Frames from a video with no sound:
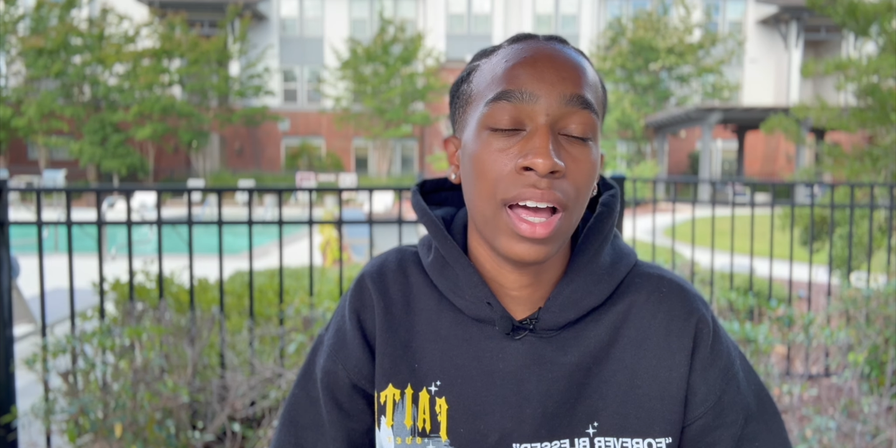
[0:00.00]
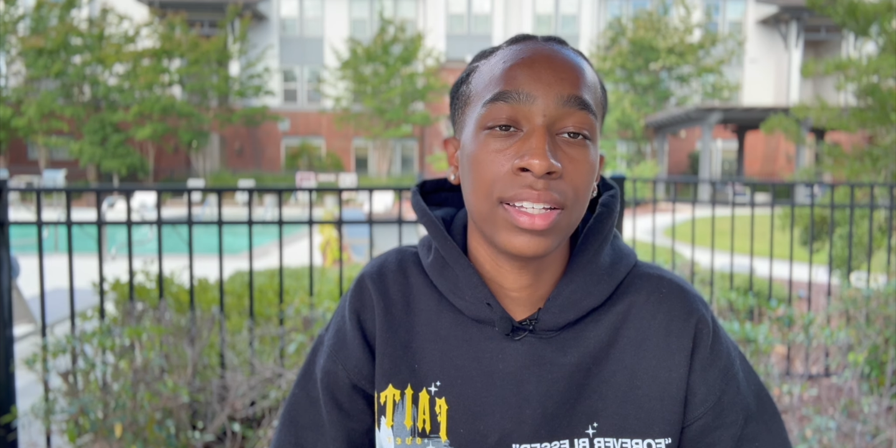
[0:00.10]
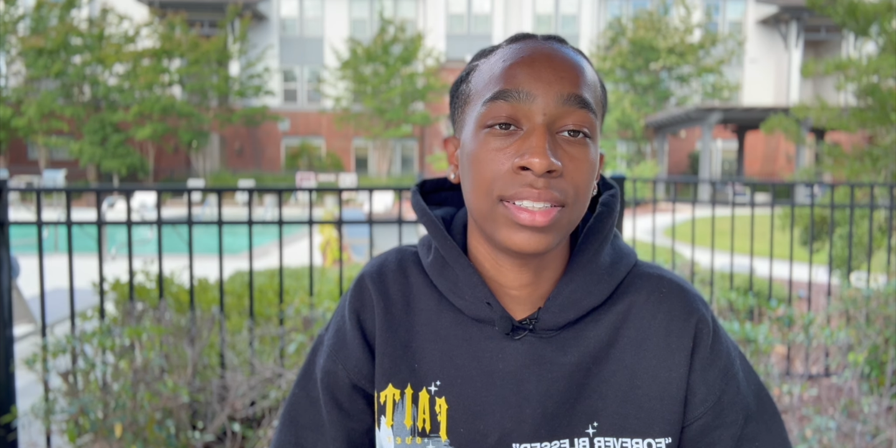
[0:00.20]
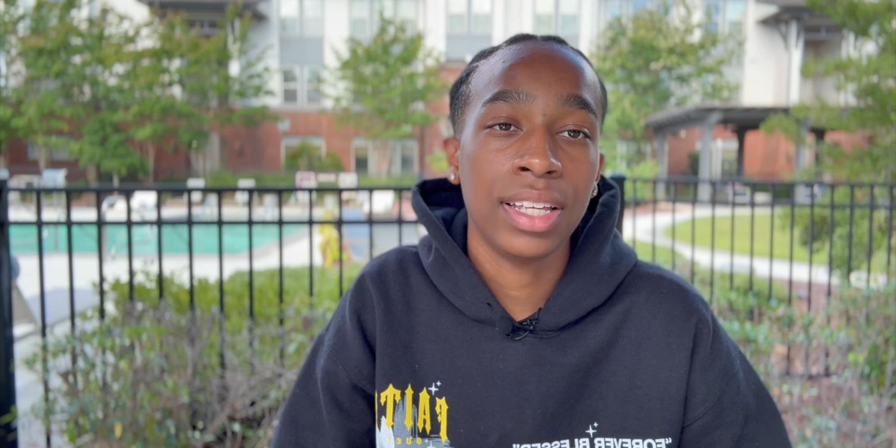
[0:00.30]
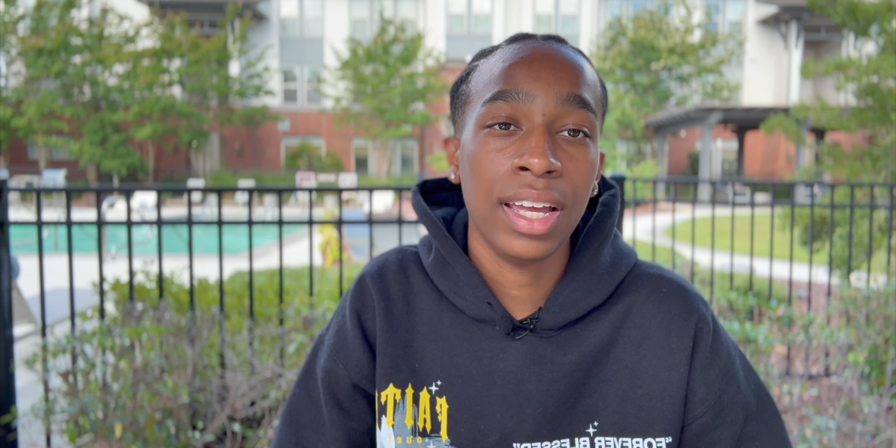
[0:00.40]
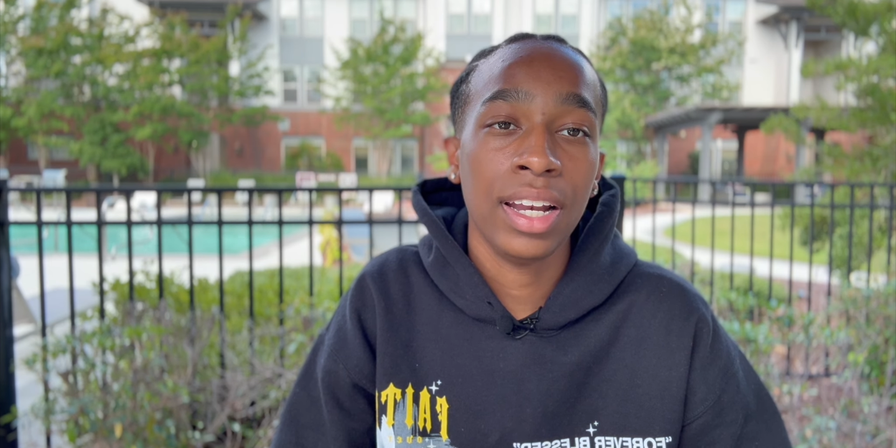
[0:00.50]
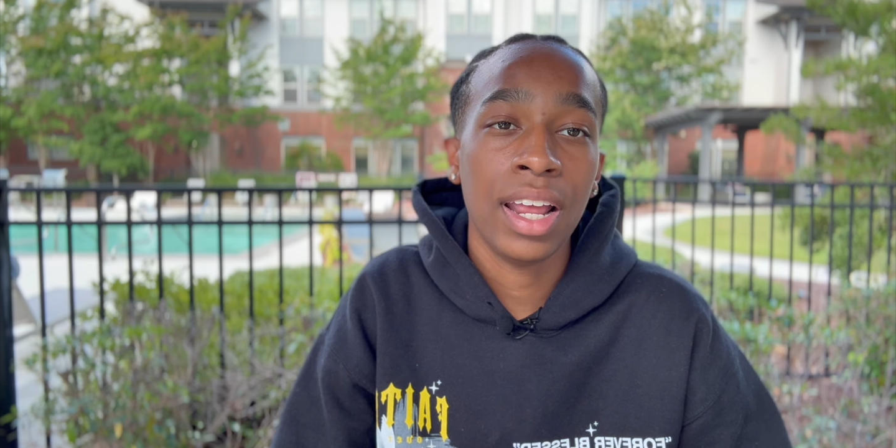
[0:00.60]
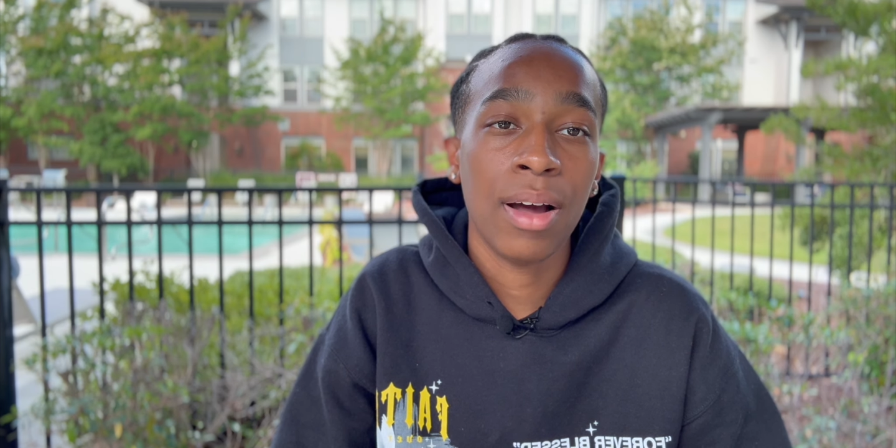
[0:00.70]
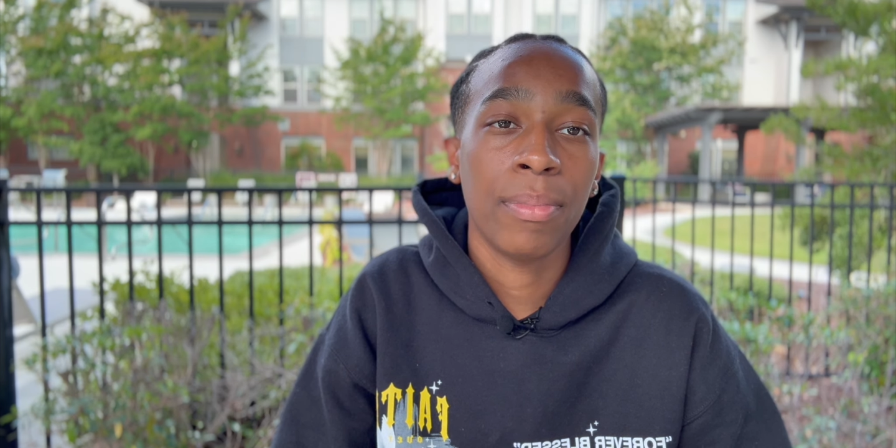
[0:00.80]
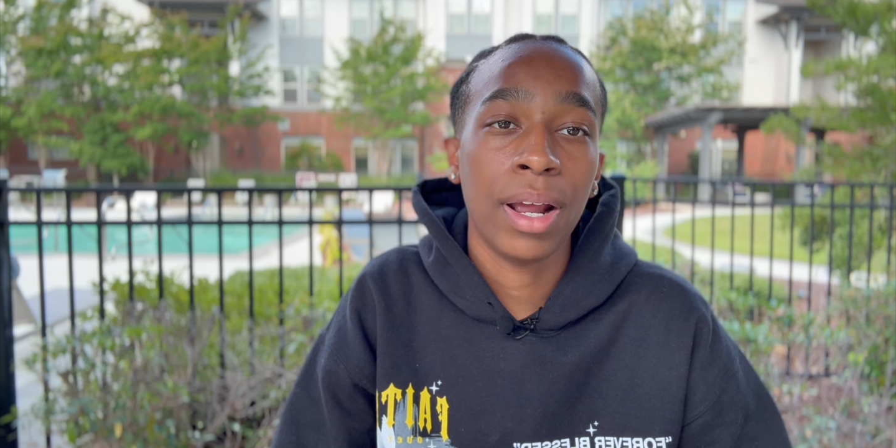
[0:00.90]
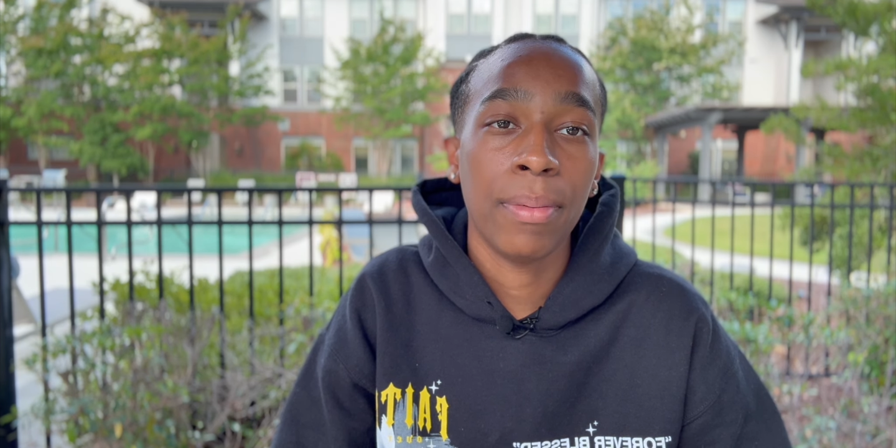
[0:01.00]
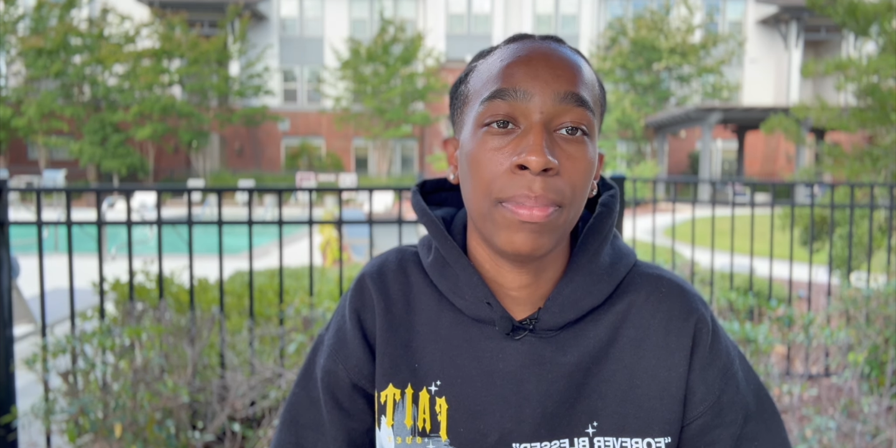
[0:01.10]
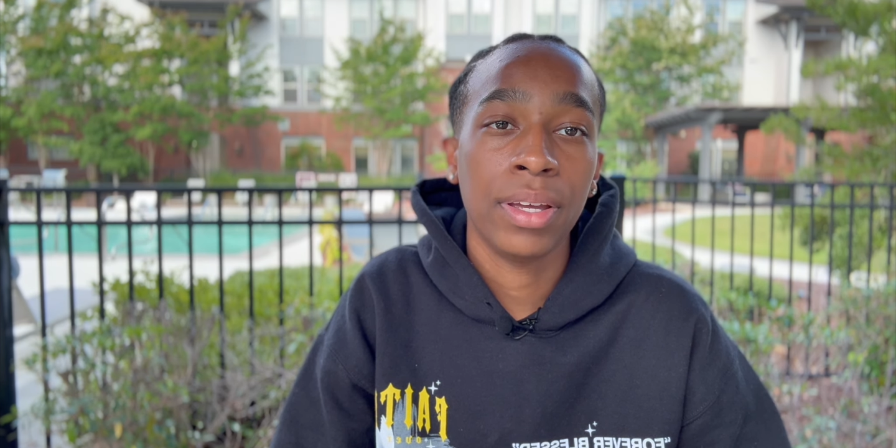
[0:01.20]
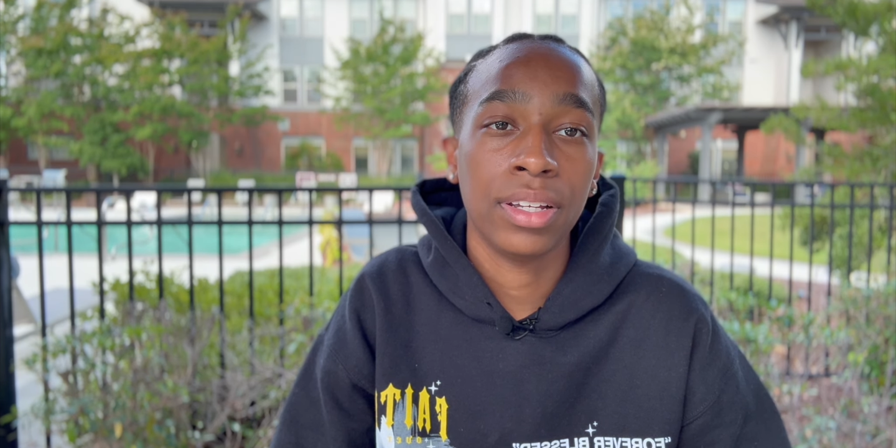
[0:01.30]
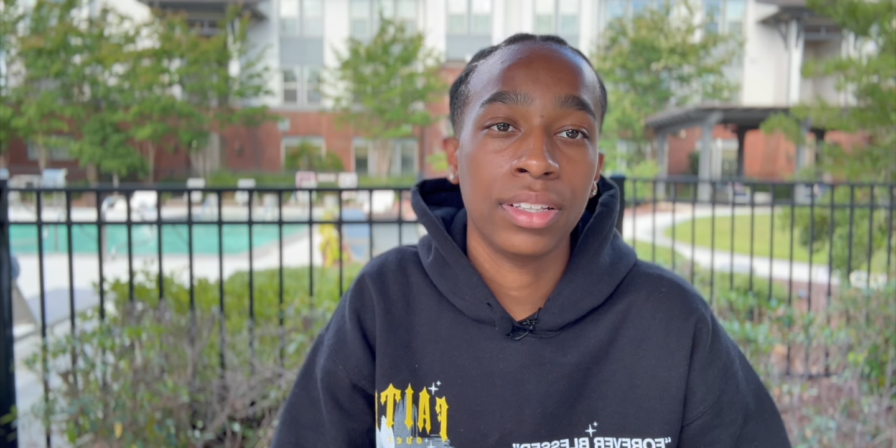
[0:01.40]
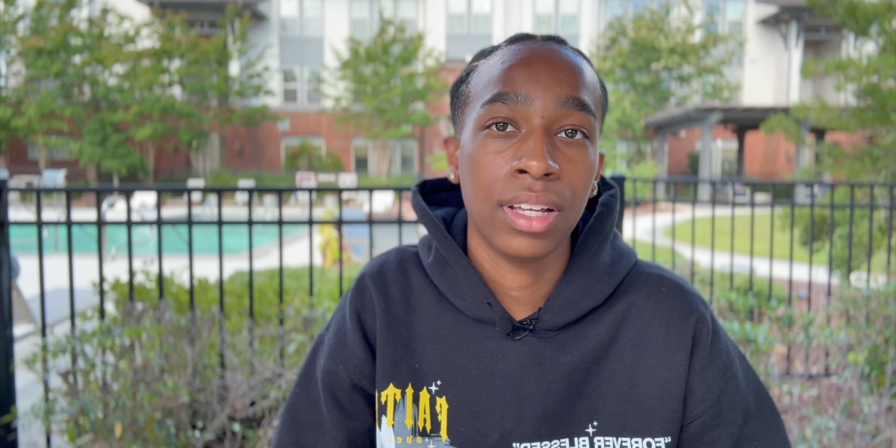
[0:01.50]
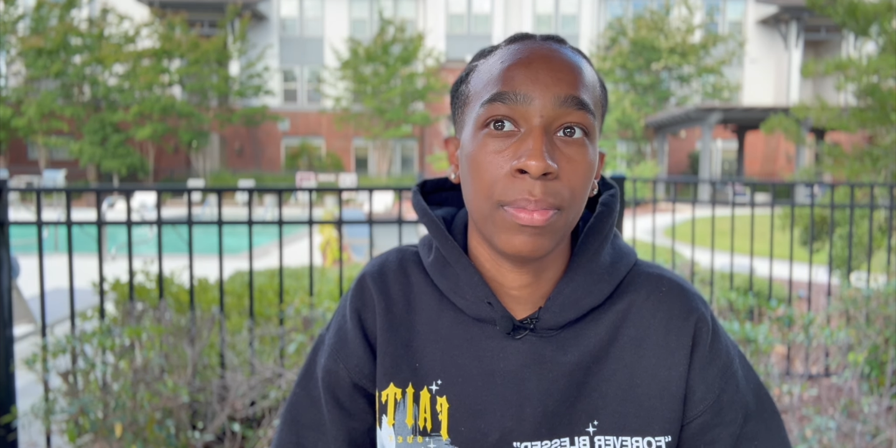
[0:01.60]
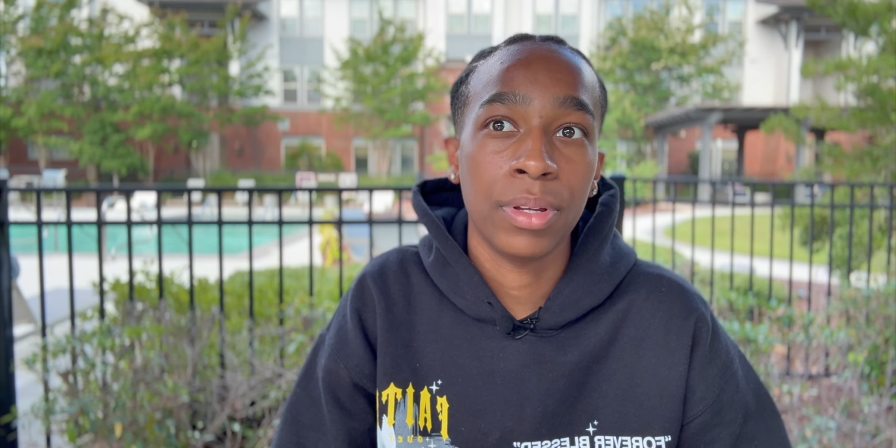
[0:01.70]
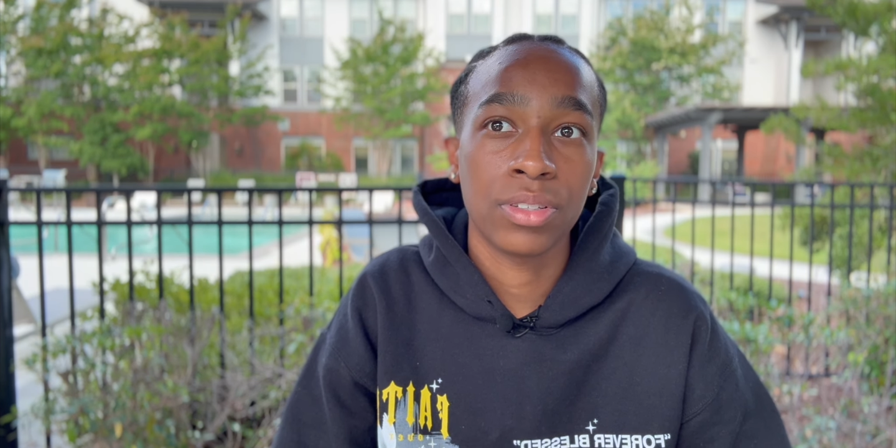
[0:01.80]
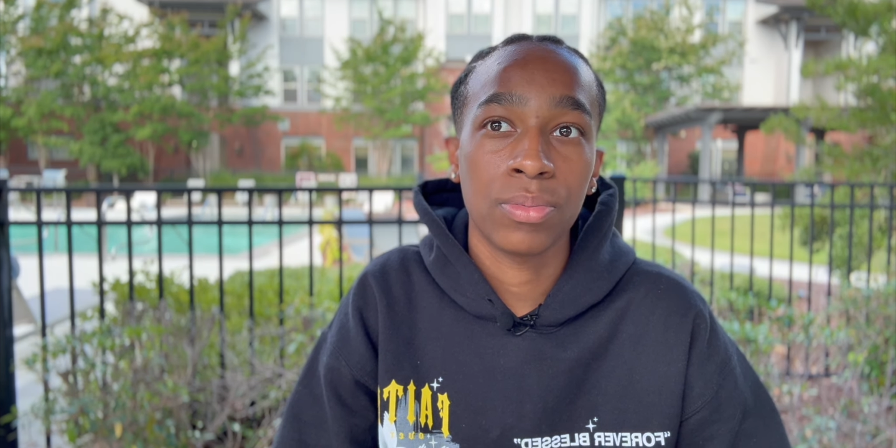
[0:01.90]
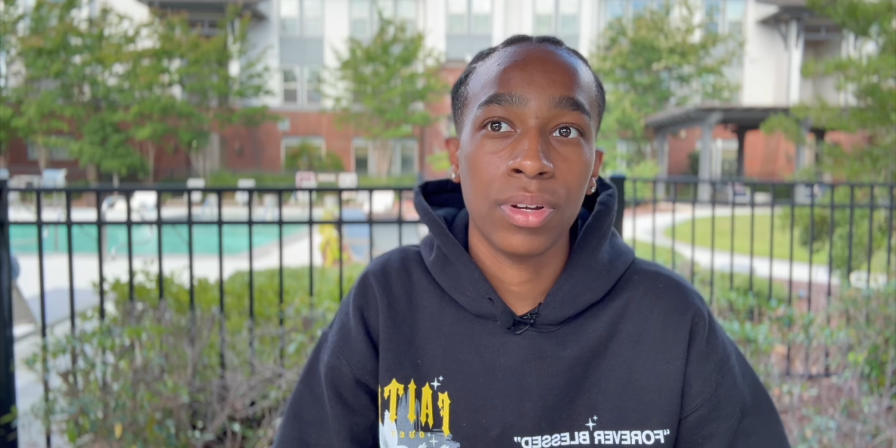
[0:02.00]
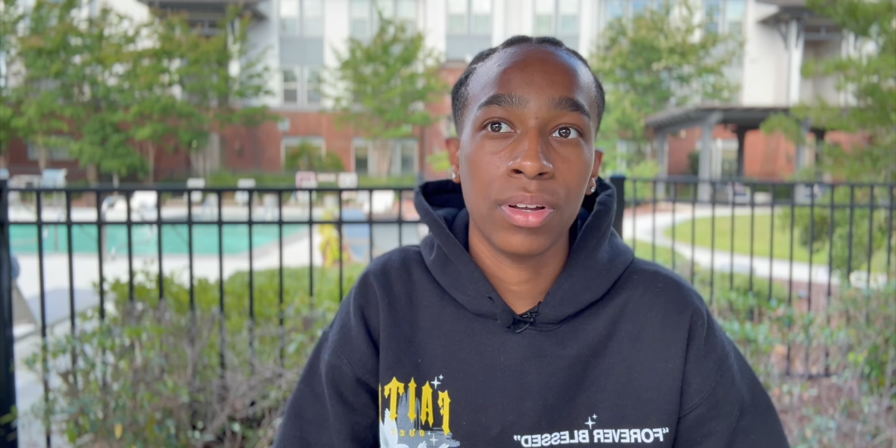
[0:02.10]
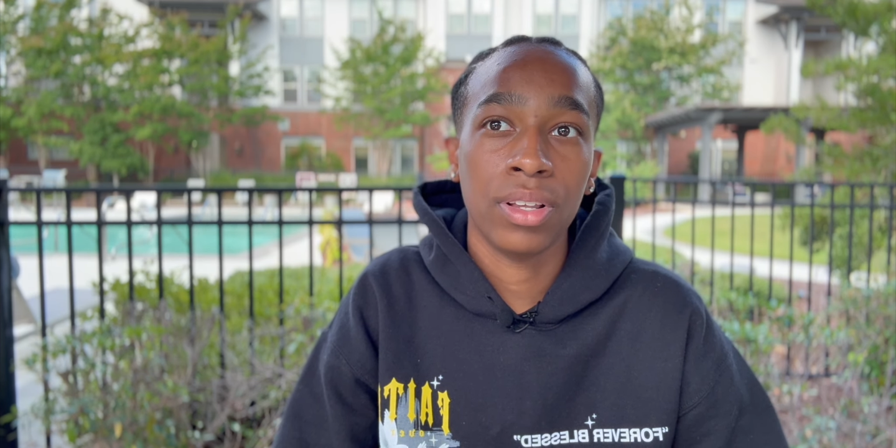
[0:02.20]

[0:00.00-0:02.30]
I stayed down, but I picked up as well.